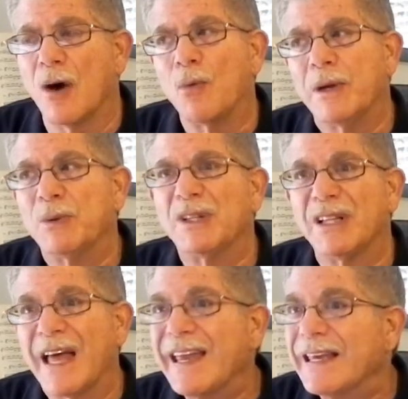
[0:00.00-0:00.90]
we would
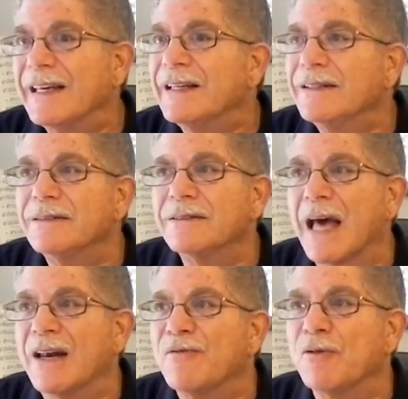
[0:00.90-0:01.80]
like
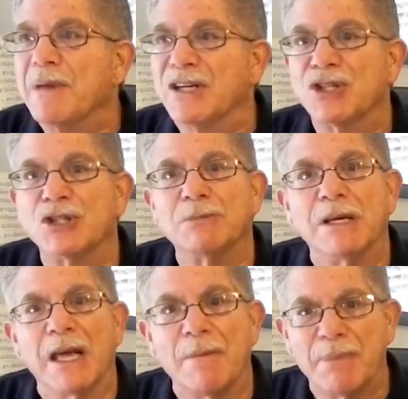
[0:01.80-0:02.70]
that information to
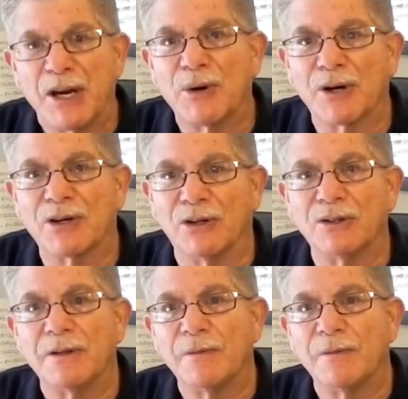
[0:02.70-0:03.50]
be empirical.